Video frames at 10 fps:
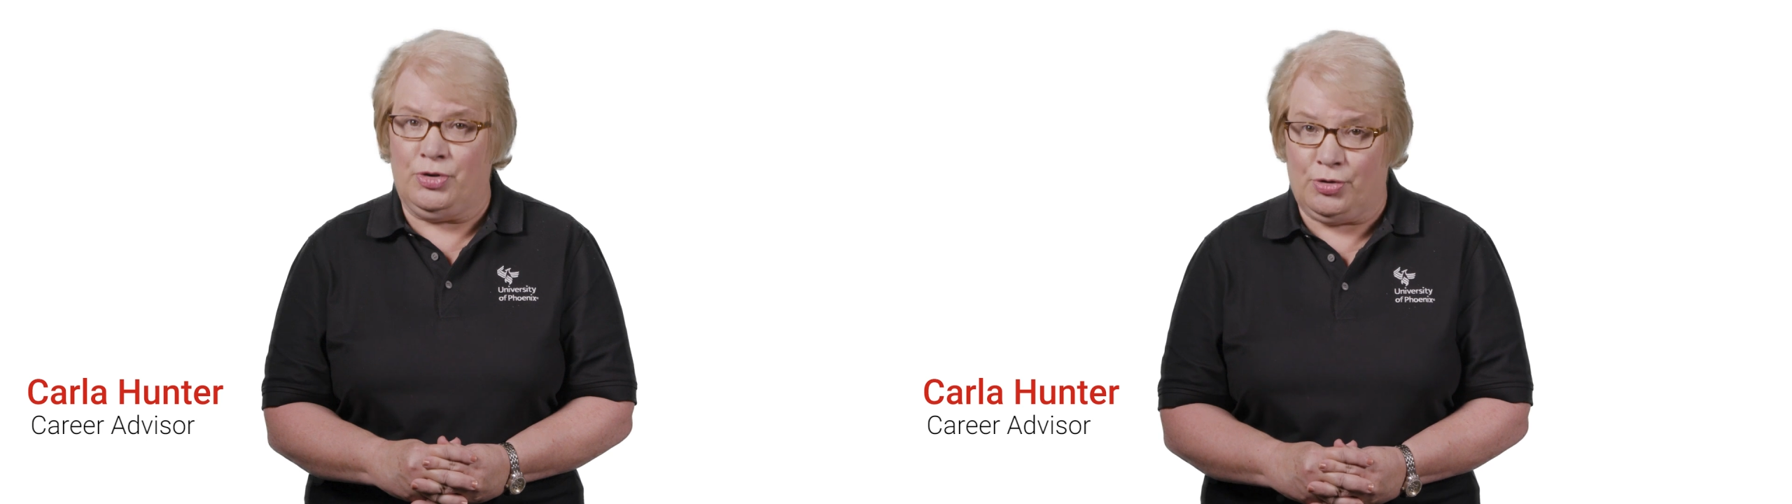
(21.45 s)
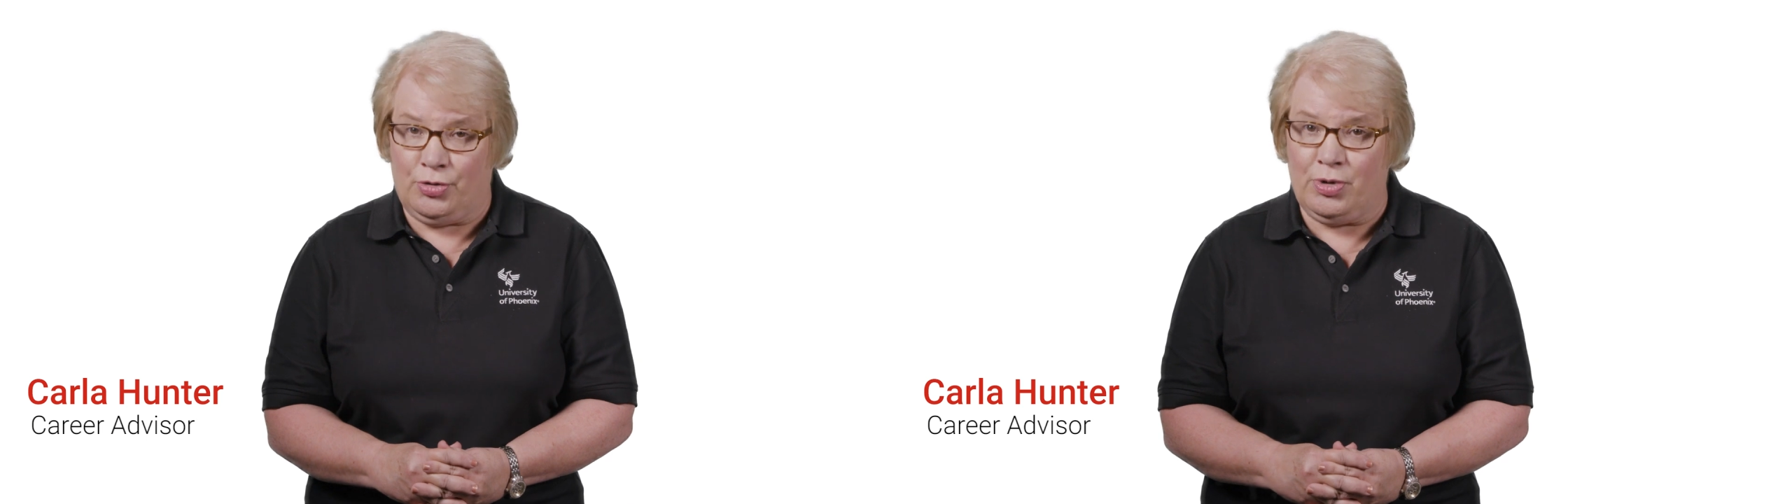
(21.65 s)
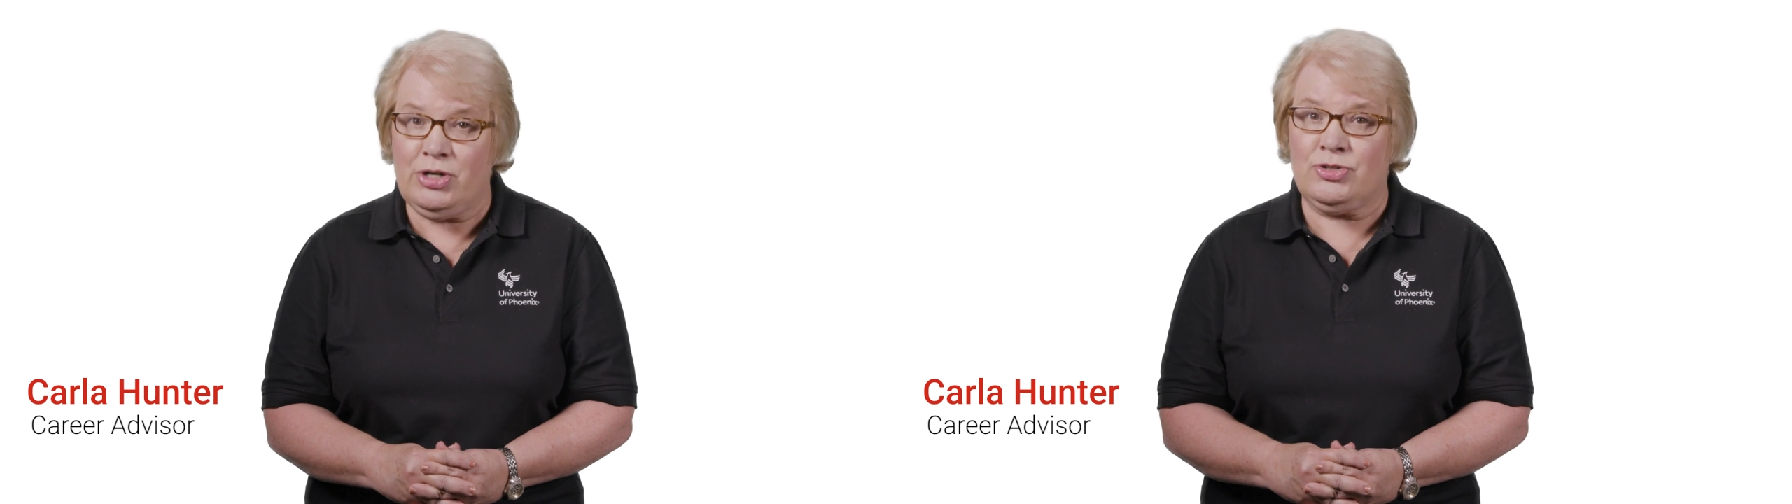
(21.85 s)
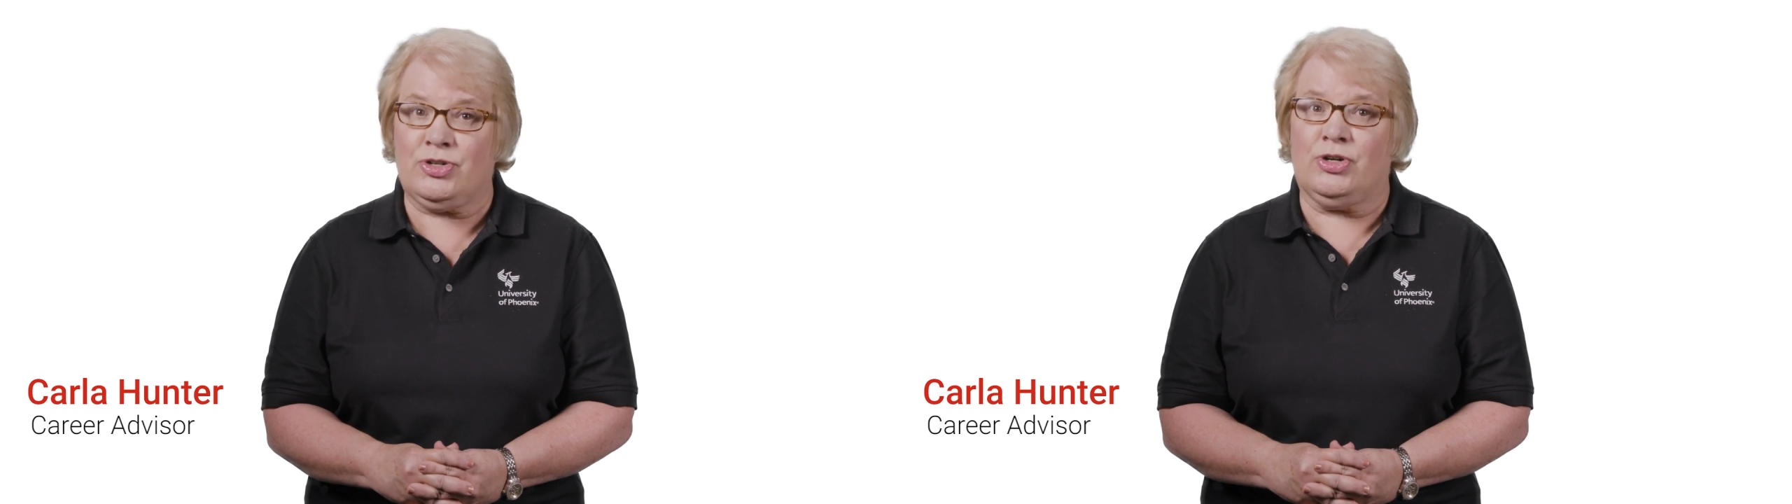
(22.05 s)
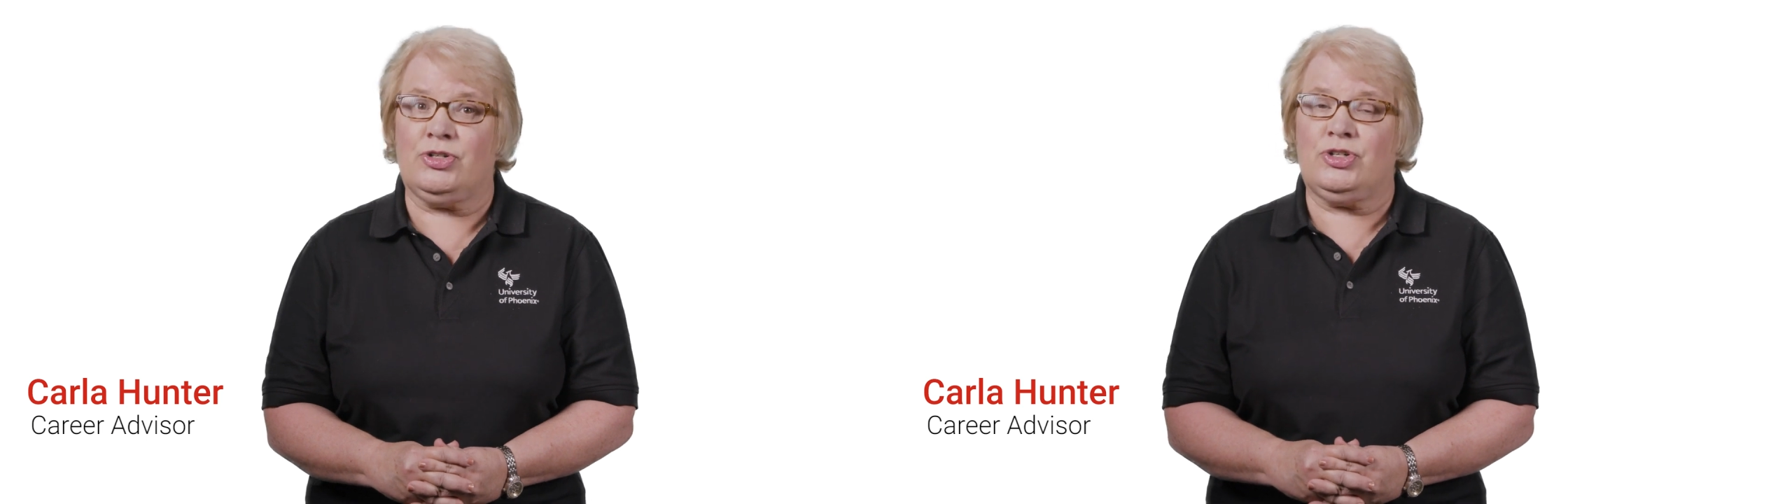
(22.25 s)
your career
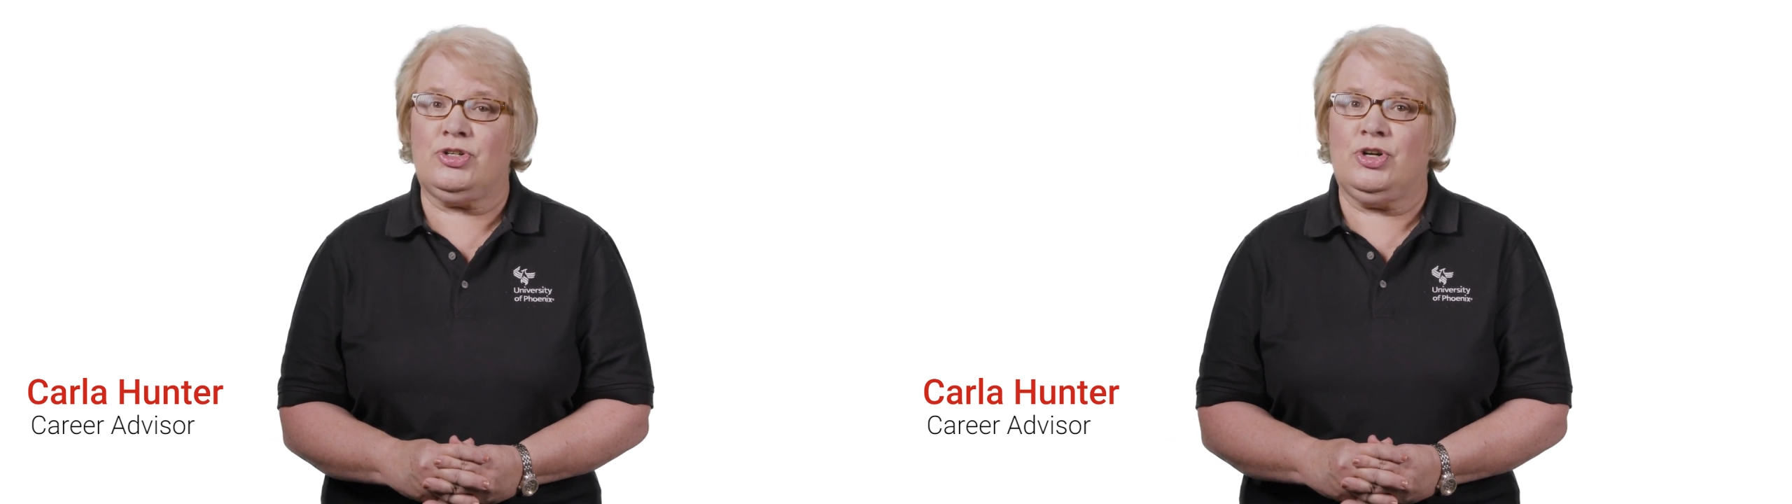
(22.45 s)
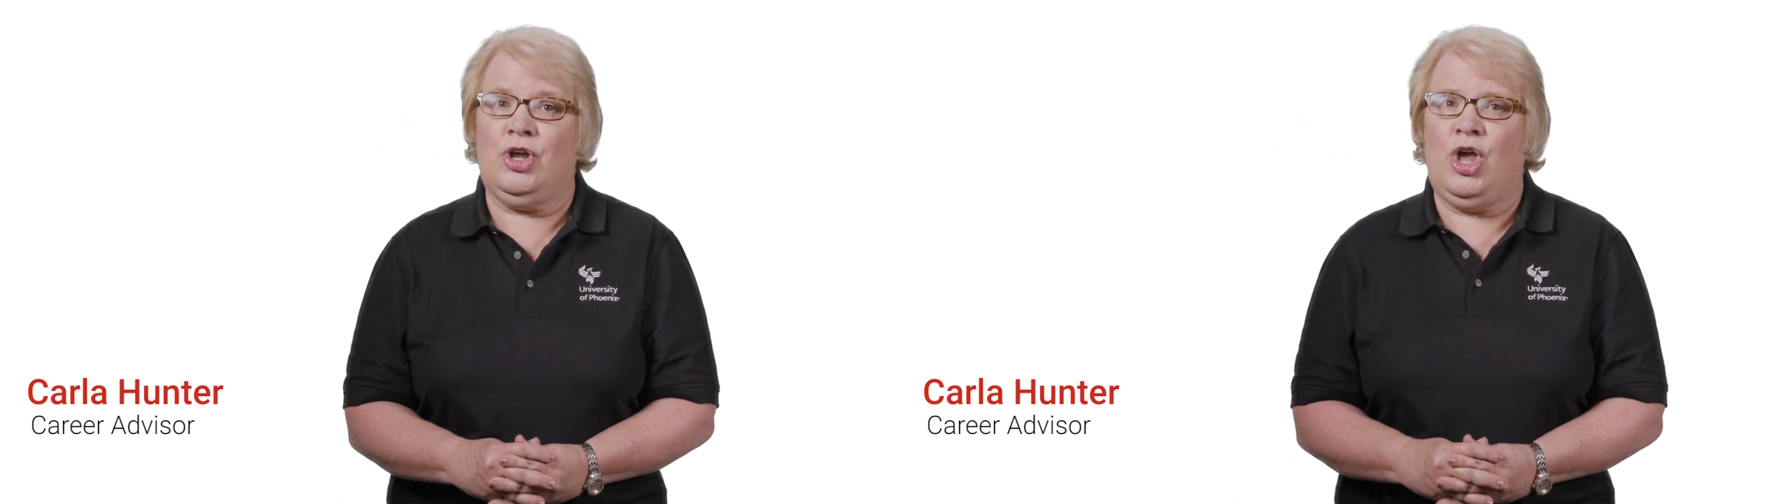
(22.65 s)
search.